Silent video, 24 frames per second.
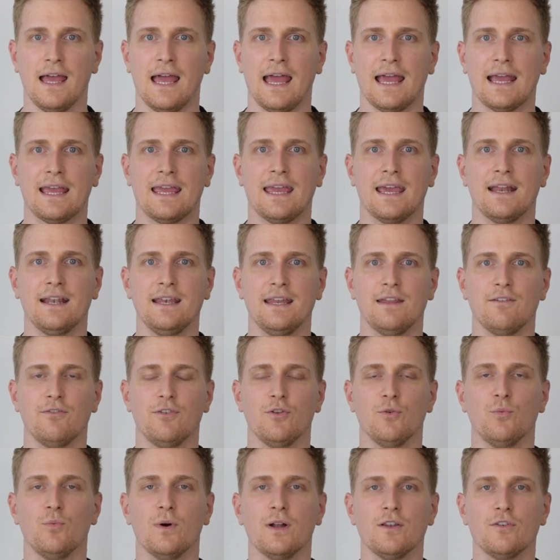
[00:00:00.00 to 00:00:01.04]
Again, if
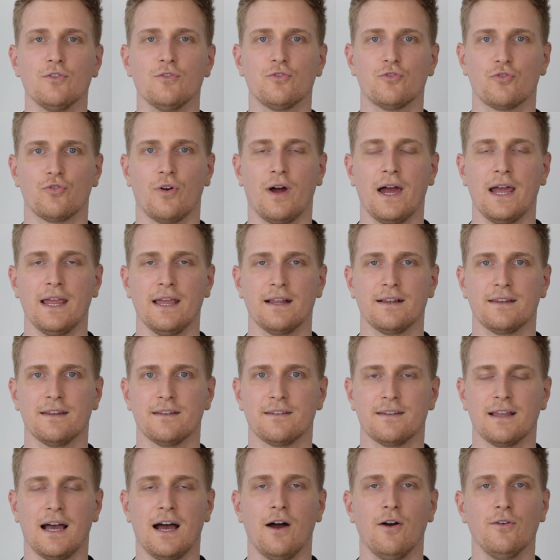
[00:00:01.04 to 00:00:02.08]
you want to try
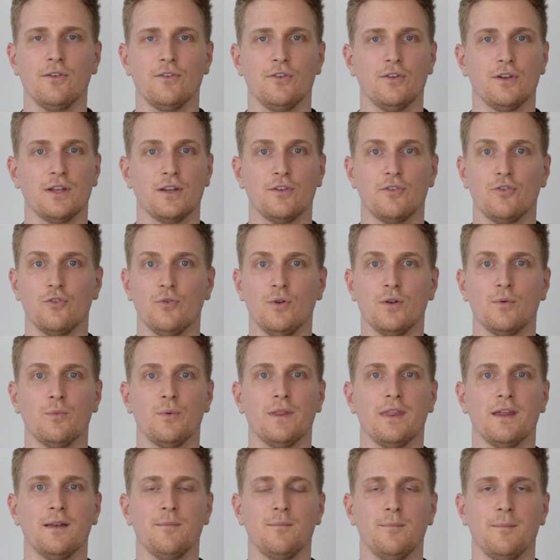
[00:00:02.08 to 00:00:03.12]
this out, you can do it
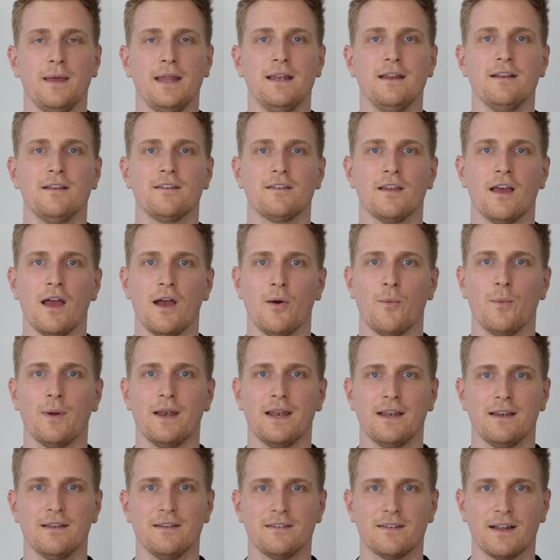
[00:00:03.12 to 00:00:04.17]
within minutes when
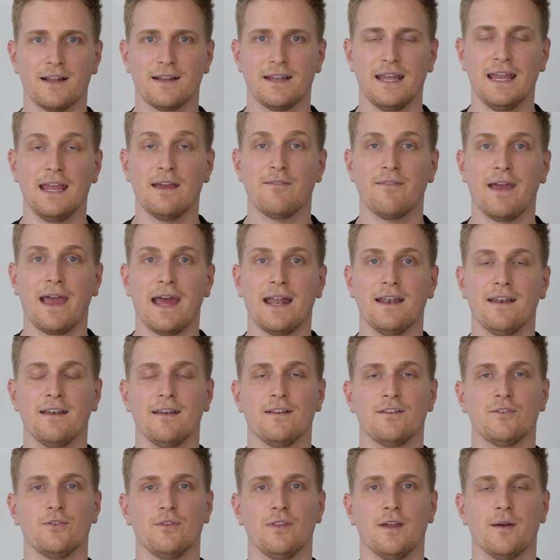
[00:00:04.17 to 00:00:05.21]
it is that they have added
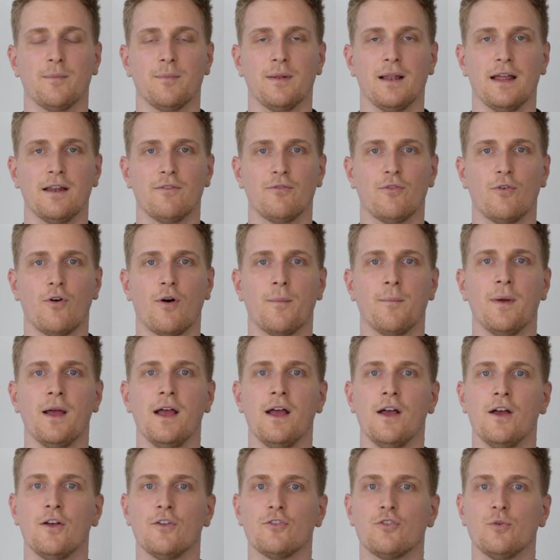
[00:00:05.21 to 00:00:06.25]
it to their platform.
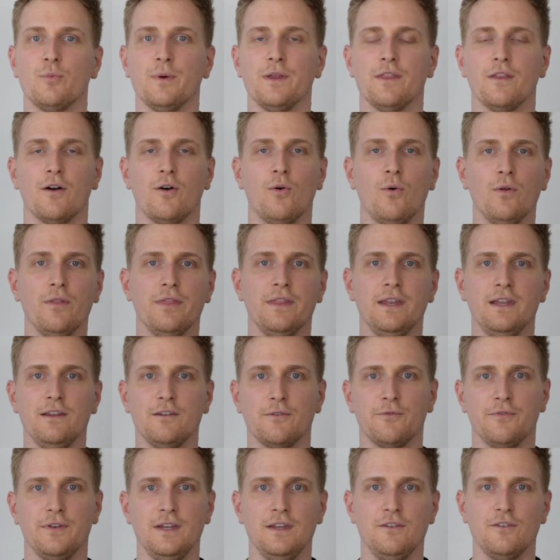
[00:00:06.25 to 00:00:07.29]
So with all these
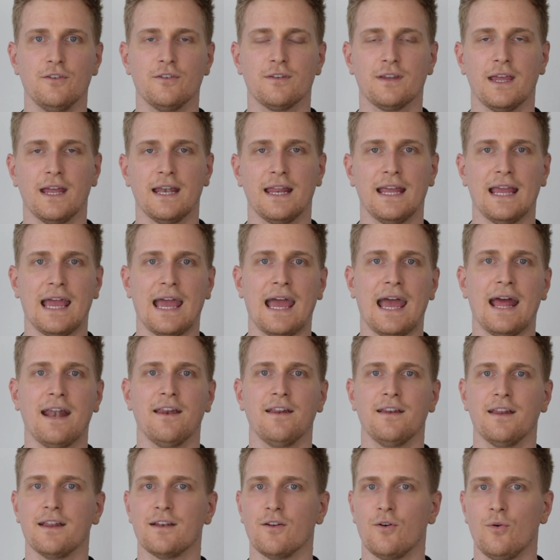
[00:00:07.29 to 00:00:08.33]
features getting
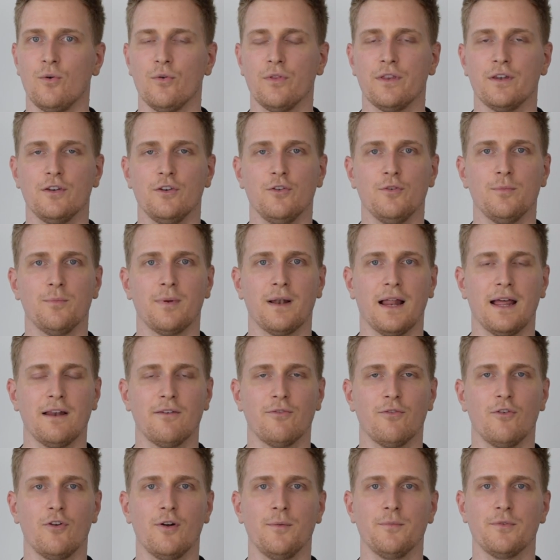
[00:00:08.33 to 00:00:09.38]
added and all the new
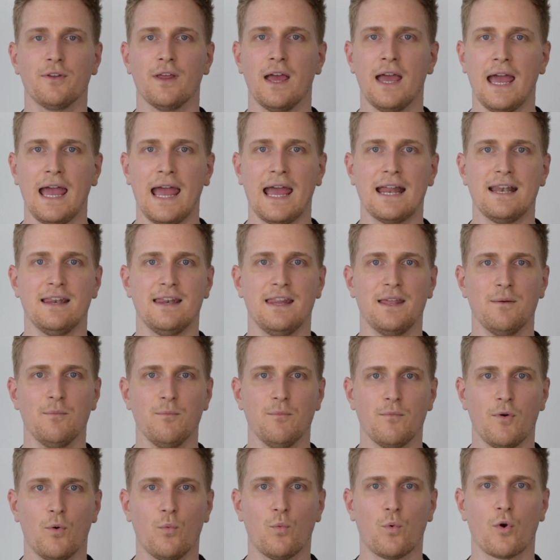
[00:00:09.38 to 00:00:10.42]
platforms and
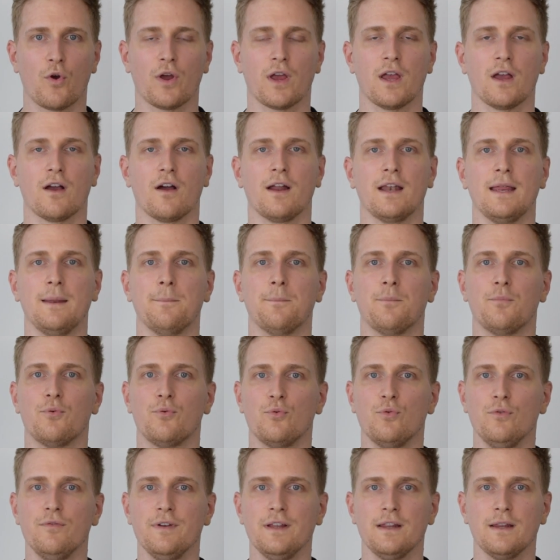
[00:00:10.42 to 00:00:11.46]
them working on
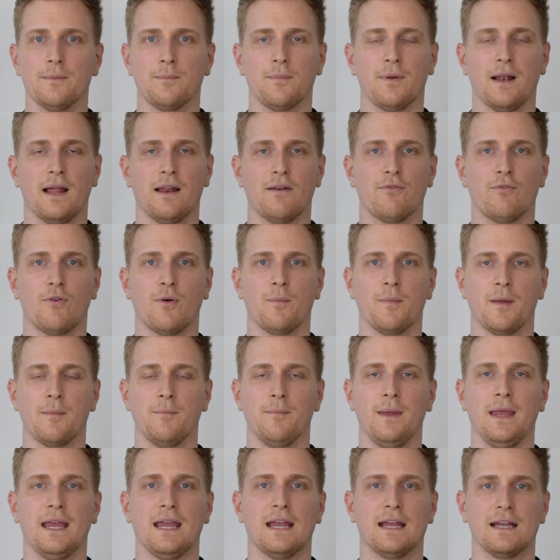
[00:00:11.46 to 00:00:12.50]
improving the platform and
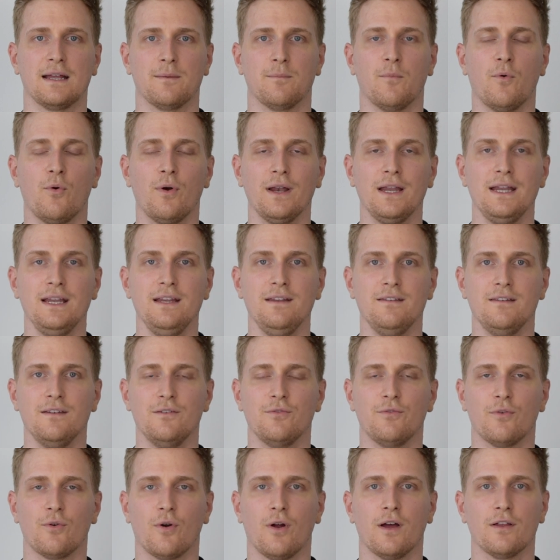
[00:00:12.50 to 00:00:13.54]
making it more easy
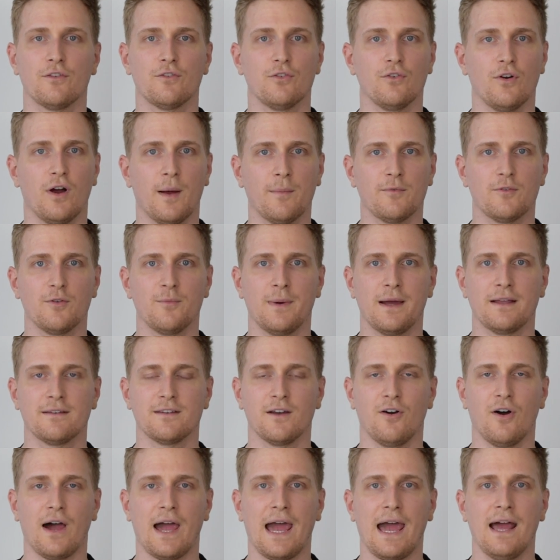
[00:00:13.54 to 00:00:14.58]
for us to optimize
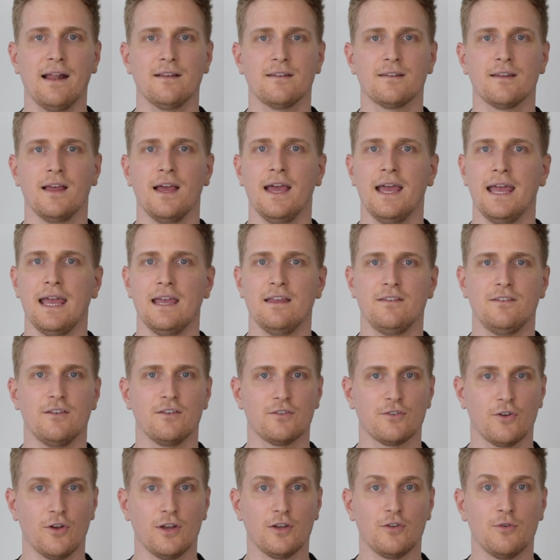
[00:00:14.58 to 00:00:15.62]
our ads, it's
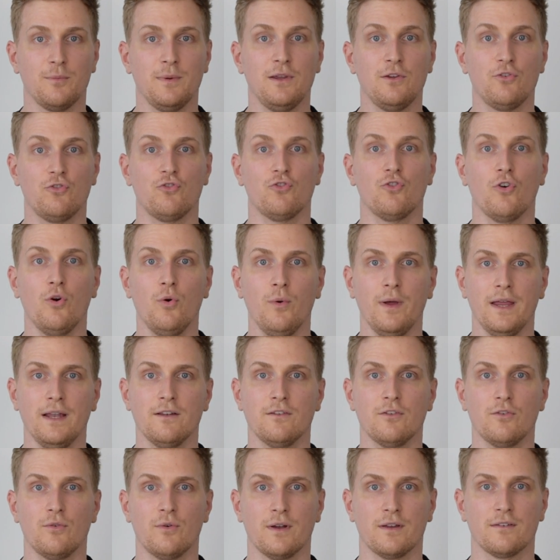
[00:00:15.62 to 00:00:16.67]
just going to be so
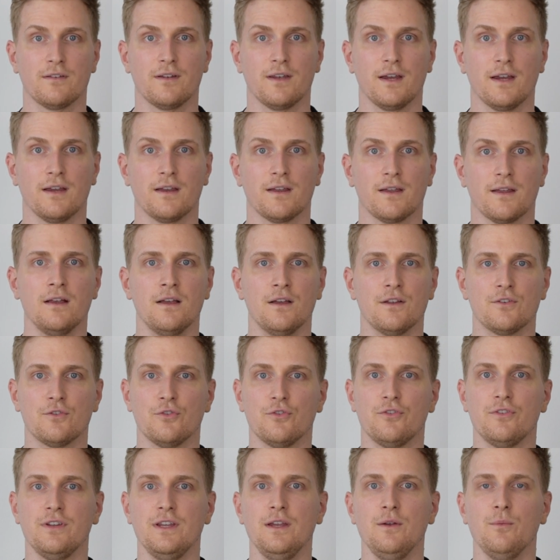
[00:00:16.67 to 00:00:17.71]
interesting to
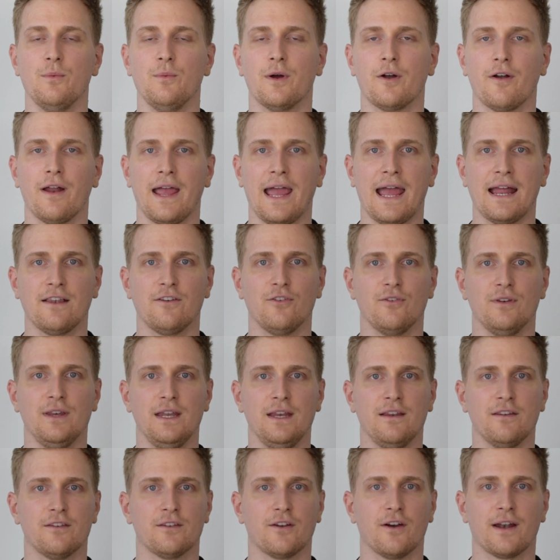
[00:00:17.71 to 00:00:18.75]
see where Ad You
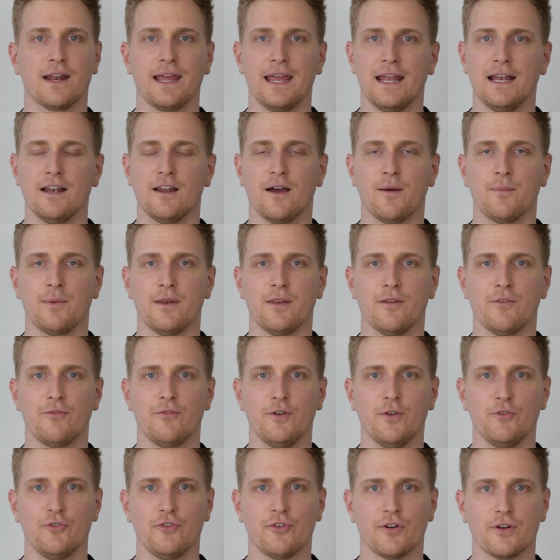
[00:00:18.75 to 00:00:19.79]
Need is going to end up in the
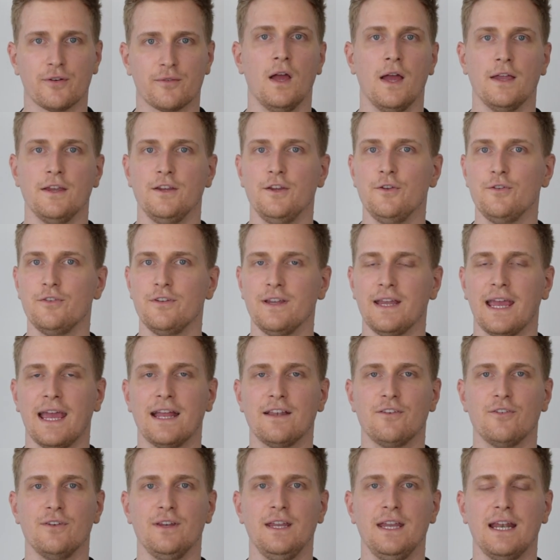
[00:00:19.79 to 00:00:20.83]
future. Using
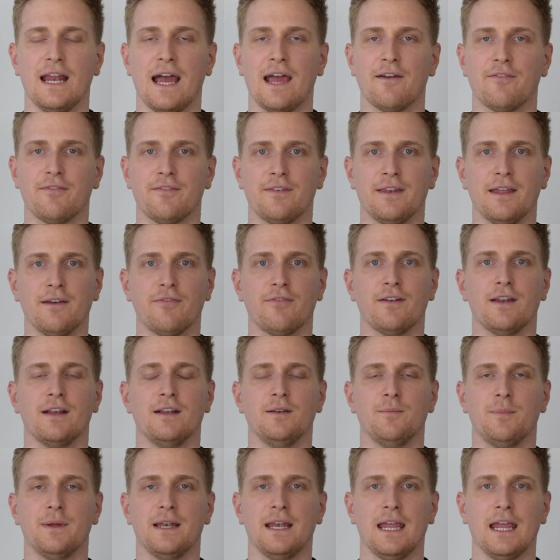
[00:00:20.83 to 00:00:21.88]
Ad You Need, I have definitely
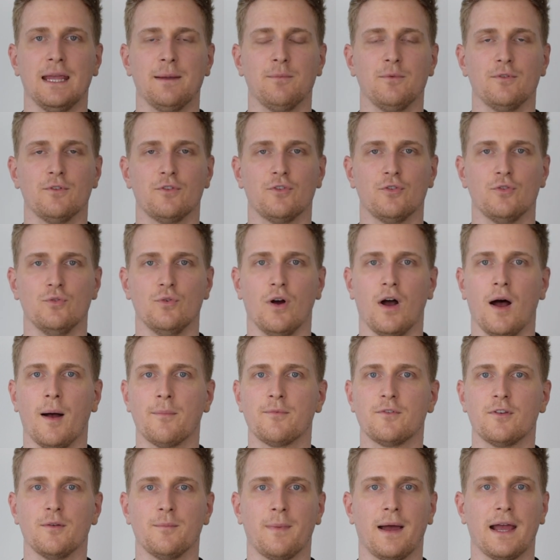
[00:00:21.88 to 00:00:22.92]
been able to
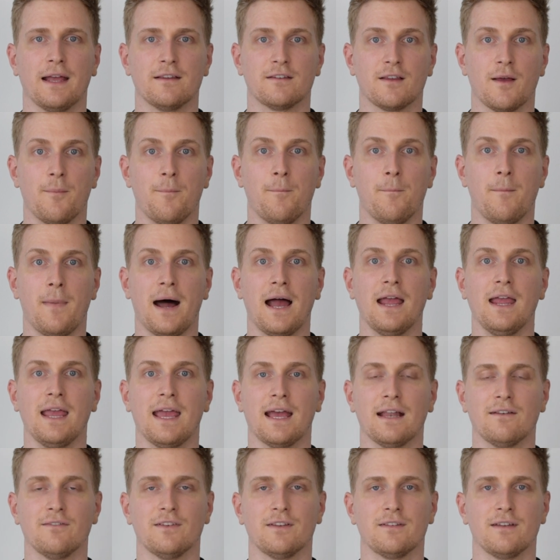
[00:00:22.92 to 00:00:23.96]
optimize my
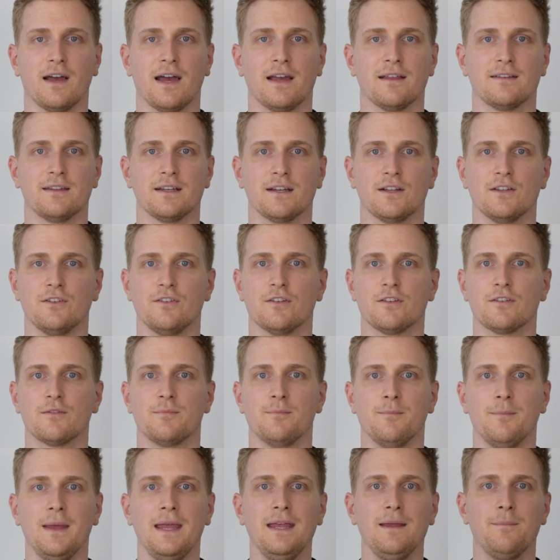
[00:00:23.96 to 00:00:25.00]
advertising and just
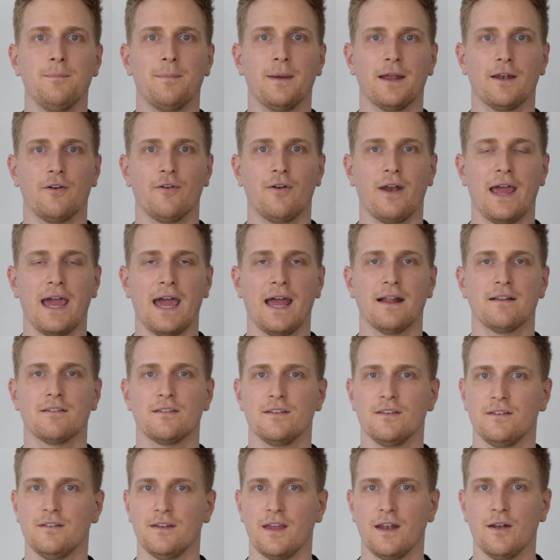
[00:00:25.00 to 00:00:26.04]
make better ads
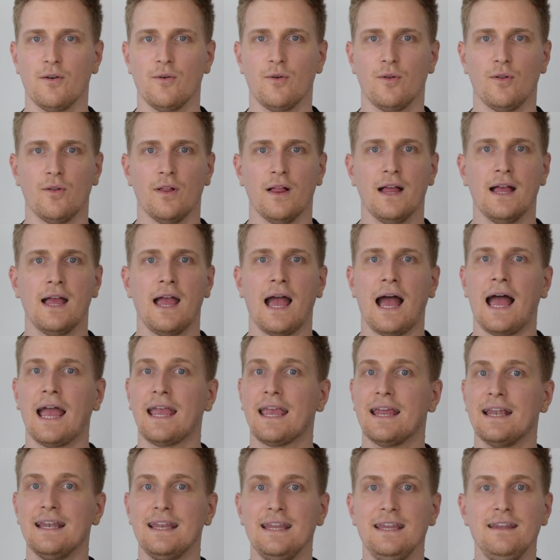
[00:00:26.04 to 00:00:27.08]
in general. I
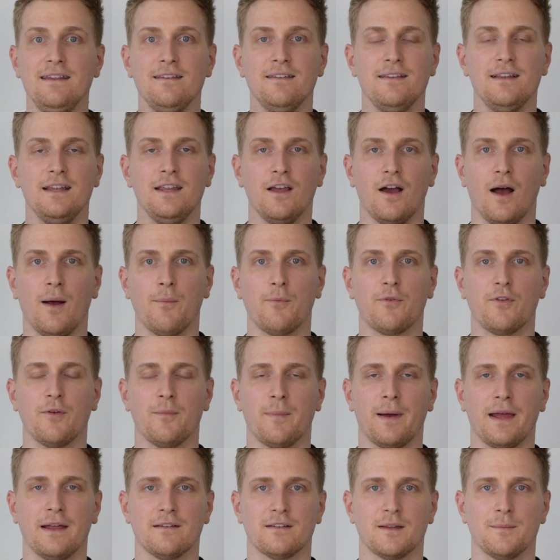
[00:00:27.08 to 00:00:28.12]
can easily
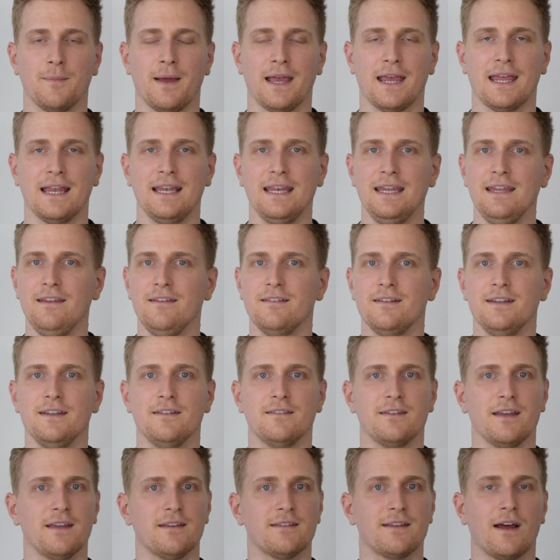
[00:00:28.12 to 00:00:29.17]
optimize them. I can easily
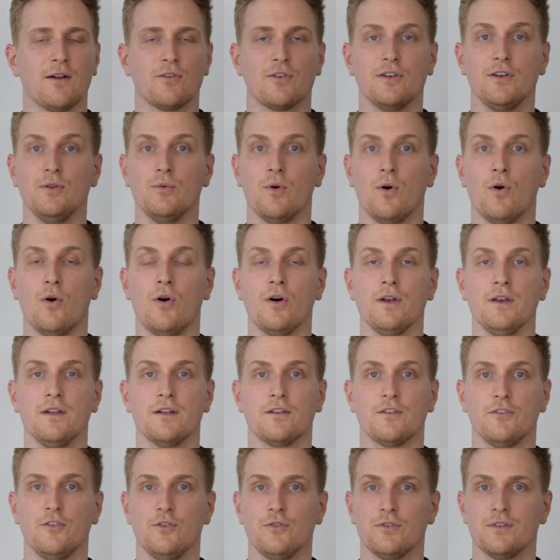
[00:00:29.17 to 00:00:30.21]
test out new
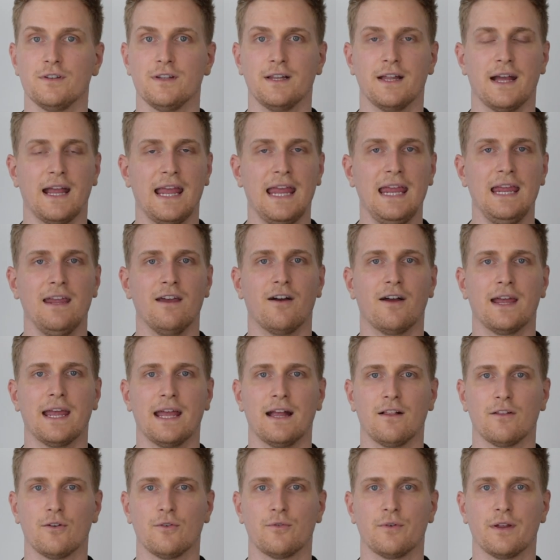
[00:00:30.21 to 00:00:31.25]
audience using the AI
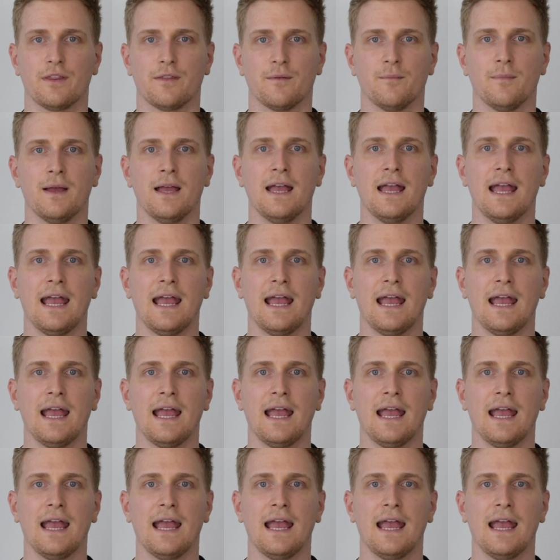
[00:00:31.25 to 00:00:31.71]
algorithm.